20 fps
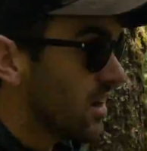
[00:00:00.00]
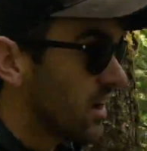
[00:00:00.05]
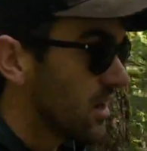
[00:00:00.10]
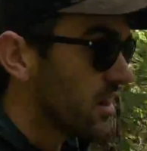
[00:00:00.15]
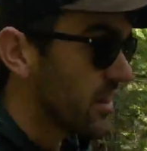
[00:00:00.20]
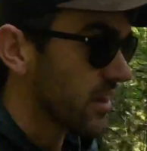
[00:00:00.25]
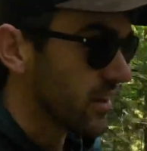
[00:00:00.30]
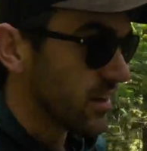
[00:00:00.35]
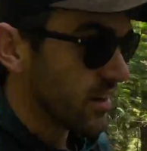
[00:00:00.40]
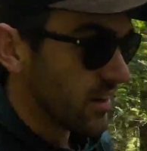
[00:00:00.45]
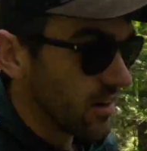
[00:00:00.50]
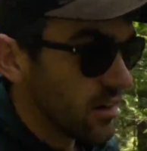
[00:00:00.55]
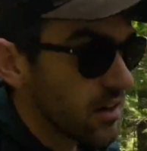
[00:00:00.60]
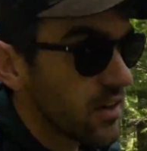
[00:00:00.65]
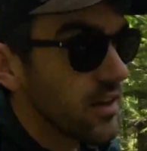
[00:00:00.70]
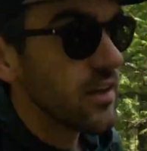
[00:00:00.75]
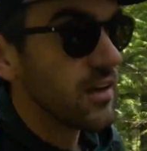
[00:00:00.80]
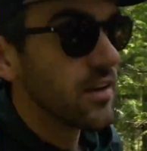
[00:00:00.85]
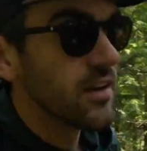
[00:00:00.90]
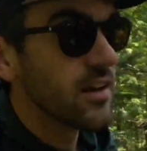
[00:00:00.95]
I like it here.
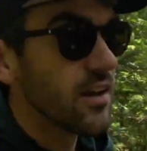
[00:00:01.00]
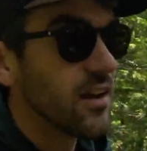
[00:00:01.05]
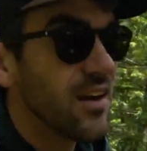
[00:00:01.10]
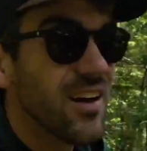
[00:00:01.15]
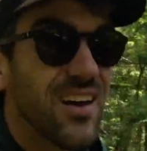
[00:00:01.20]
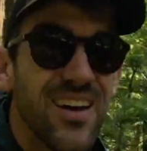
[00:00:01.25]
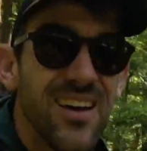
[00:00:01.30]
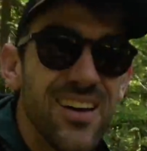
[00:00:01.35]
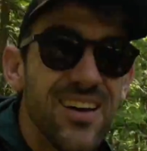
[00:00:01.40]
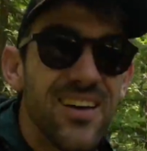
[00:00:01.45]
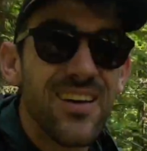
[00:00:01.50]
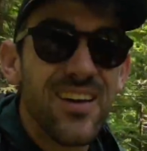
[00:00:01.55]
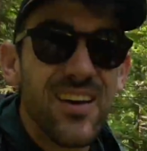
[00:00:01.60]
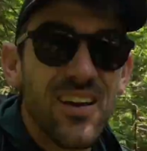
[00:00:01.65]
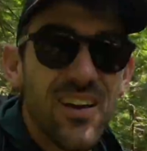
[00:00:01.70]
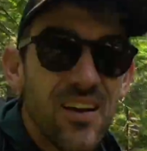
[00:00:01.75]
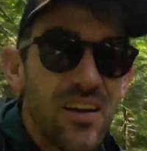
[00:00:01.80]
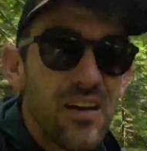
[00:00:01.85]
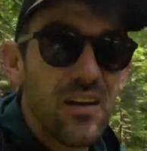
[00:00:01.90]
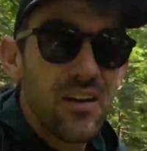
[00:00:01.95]
And
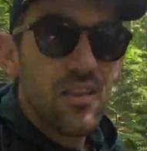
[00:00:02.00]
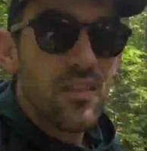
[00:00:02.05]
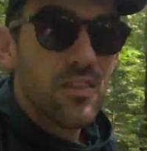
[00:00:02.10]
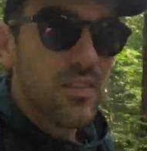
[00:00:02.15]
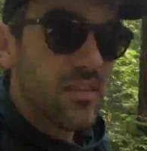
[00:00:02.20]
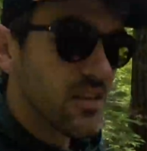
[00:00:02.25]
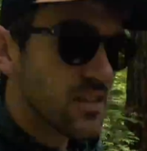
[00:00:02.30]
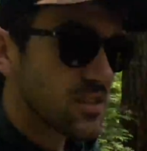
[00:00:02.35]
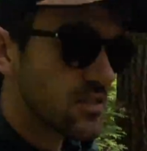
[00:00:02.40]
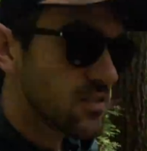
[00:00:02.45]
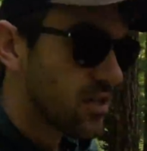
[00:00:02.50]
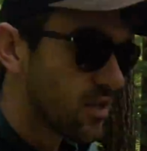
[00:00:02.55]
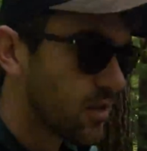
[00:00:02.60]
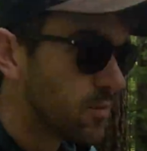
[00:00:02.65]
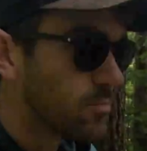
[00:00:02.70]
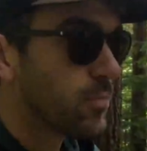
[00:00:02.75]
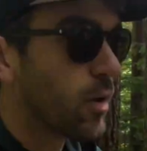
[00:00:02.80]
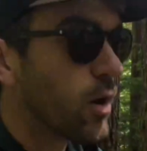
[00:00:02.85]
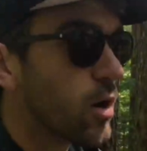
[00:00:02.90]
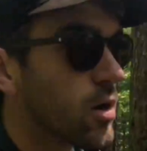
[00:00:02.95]
this
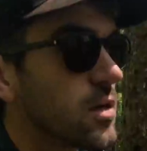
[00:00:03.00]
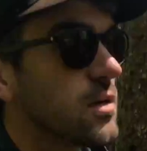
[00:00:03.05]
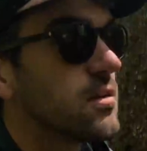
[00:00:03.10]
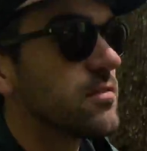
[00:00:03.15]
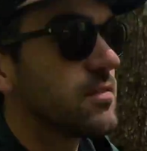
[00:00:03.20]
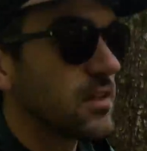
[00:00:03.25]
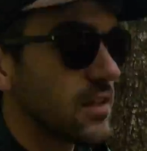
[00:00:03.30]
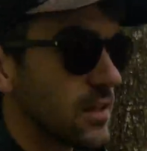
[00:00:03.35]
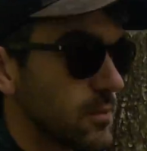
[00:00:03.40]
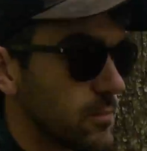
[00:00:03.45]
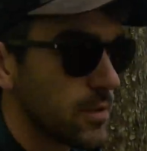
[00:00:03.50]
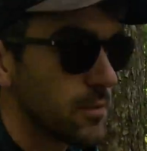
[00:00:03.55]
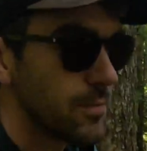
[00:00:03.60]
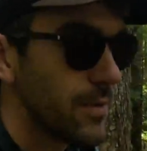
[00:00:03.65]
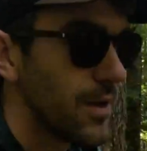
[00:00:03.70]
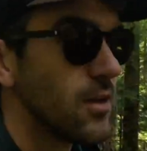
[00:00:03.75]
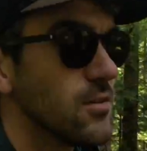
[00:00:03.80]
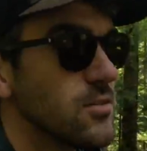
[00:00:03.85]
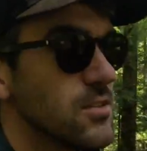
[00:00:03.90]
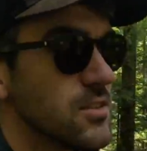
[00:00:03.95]
part of the Olympic
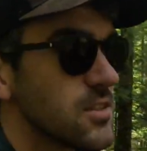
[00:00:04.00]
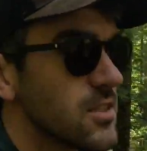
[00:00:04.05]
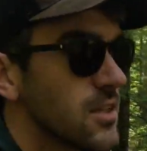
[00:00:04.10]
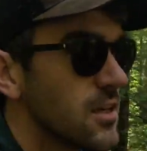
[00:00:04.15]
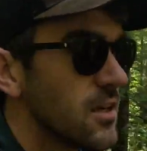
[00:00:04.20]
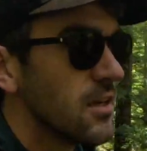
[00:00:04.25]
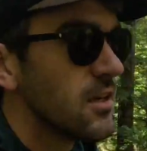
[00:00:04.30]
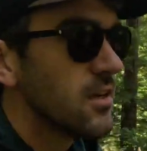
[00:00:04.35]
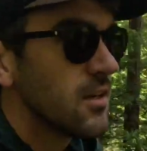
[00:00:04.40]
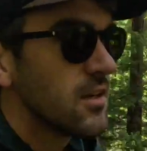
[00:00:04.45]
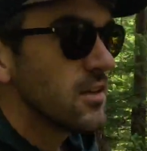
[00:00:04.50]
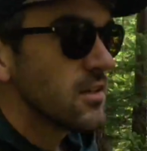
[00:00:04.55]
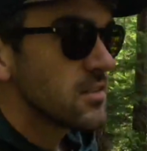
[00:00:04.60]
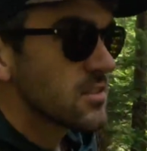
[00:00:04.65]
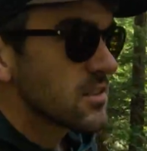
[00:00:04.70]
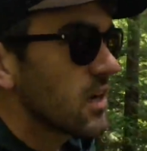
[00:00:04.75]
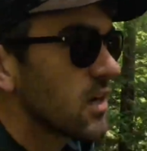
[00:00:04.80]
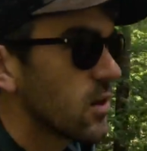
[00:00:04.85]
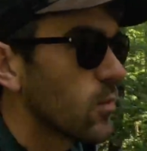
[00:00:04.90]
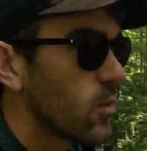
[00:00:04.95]
Mountains,
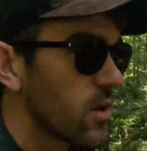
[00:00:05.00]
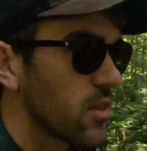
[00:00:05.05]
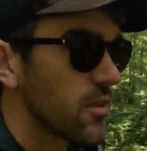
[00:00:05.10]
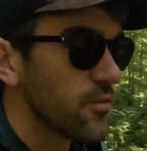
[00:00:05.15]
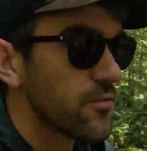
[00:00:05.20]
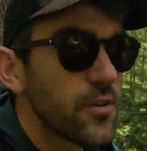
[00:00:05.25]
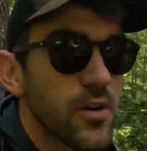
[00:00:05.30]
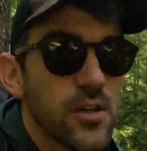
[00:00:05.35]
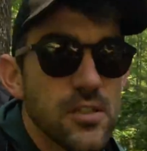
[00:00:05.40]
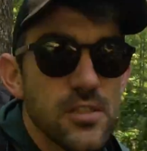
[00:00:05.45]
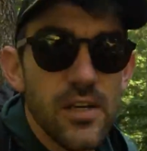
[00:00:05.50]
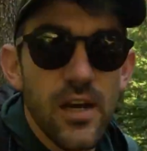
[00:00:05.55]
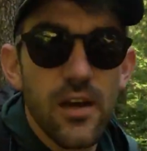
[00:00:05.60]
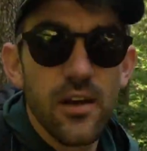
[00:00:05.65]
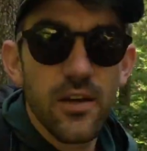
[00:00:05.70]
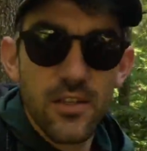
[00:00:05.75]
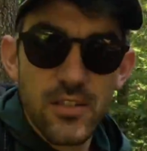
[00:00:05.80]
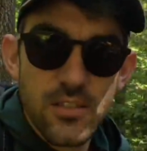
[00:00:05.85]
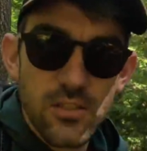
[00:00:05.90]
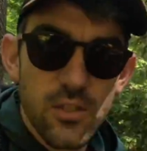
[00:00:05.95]
it's kind of one of the first
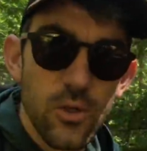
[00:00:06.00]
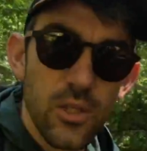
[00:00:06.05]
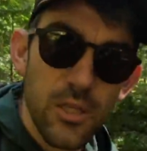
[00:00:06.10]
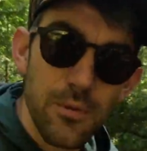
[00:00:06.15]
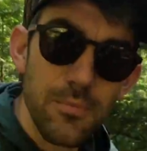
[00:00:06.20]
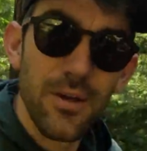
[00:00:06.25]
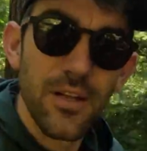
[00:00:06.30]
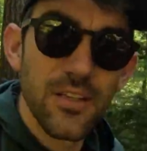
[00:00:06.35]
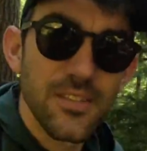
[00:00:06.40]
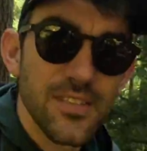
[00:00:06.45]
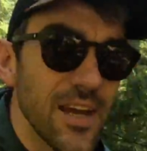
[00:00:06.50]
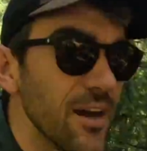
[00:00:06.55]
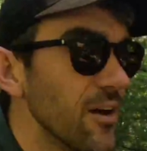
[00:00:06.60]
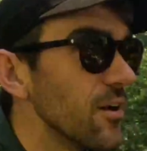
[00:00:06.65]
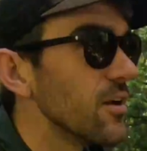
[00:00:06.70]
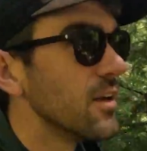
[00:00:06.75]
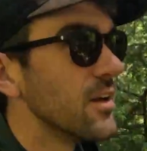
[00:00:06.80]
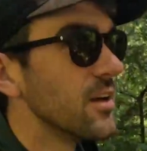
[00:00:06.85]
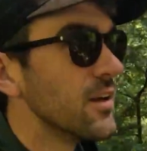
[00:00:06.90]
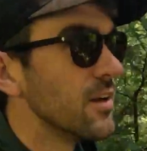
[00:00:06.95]
areas to really melt
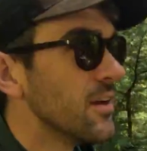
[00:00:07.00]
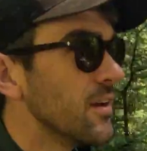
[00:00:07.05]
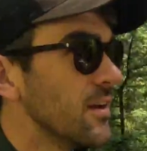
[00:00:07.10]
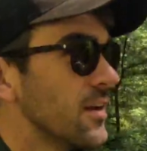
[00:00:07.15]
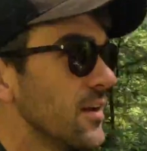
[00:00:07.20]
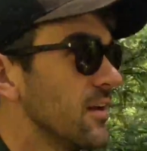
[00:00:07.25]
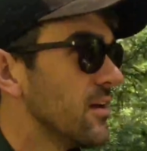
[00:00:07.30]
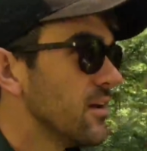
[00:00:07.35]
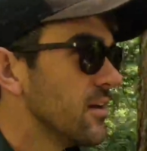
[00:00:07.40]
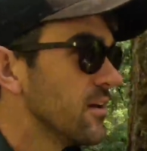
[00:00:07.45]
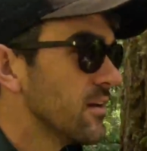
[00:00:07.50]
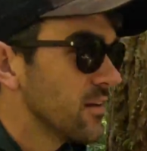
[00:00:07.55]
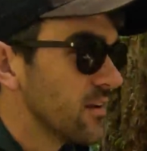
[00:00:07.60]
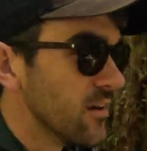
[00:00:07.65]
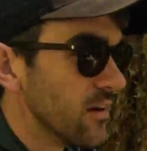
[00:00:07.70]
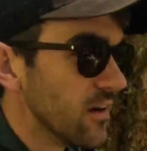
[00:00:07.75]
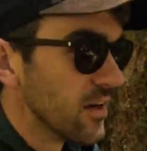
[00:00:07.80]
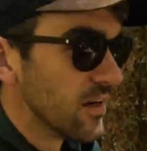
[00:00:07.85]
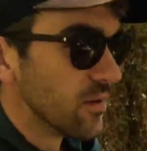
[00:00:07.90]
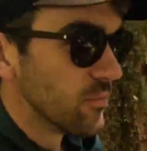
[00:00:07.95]
out
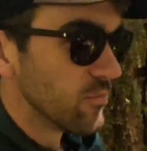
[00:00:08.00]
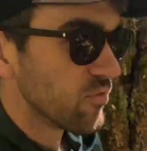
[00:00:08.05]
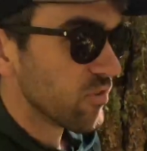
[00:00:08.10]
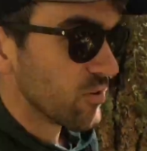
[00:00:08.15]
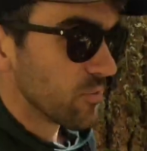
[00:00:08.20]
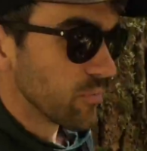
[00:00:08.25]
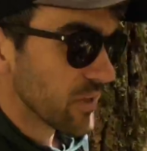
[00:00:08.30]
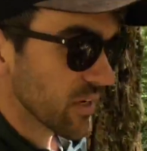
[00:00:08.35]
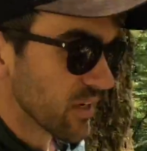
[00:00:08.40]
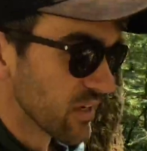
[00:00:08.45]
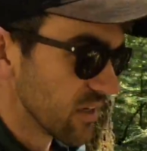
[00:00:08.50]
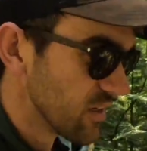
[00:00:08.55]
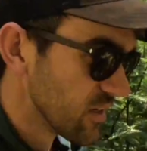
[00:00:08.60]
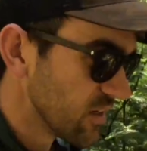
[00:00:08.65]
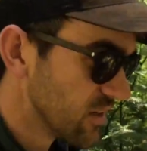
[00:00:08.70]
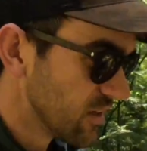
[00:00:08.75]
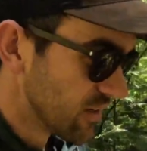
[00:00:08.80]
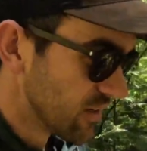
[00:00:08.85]
from like a